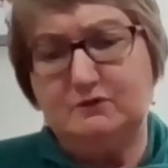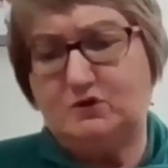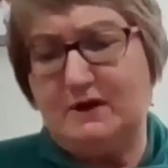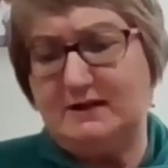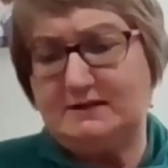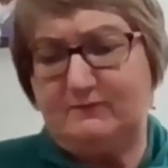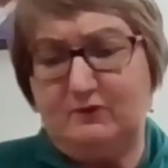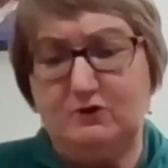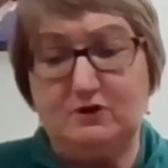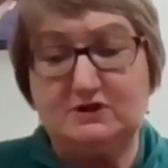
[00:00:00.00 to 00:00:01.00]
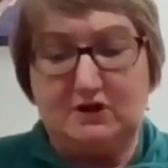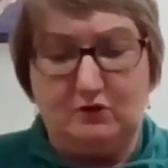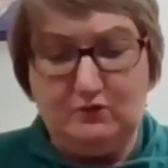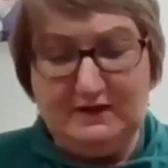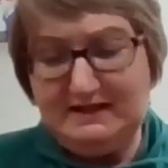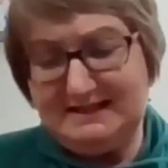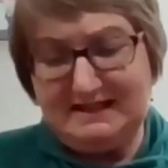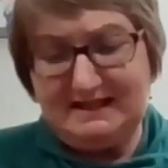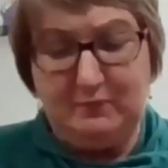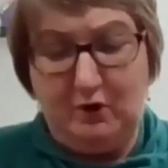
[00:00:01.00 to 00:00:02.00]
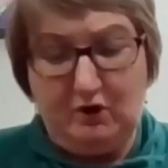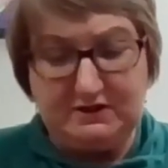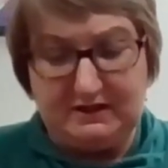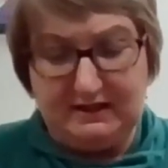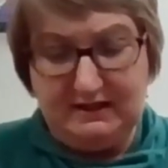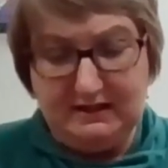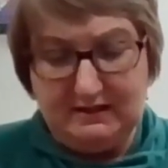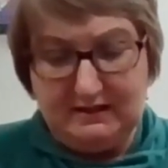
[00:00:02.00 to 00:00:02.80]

transferred. So Ready Set Potty,